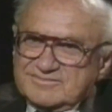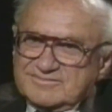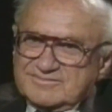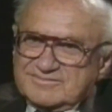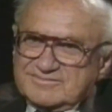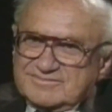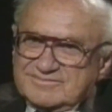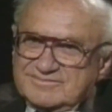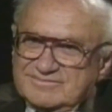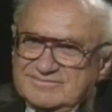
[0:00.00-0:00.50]

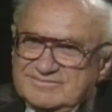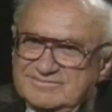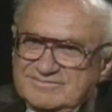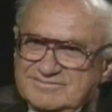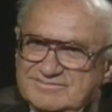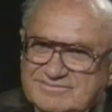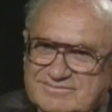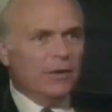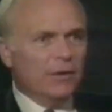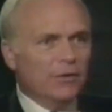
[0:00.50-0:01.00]
You wrote
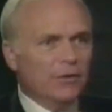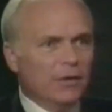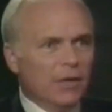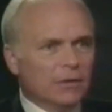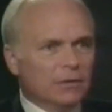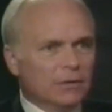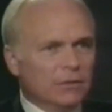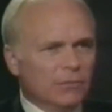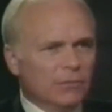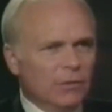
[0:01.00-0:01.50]
an
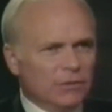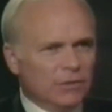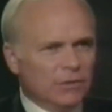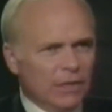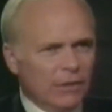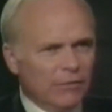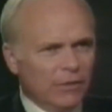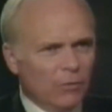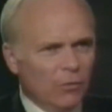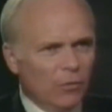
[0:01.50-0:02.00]
introduction, what,
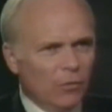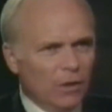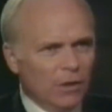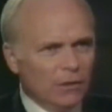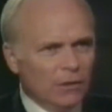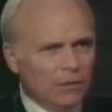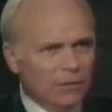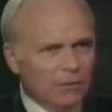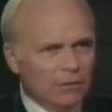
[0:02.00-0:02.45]
71?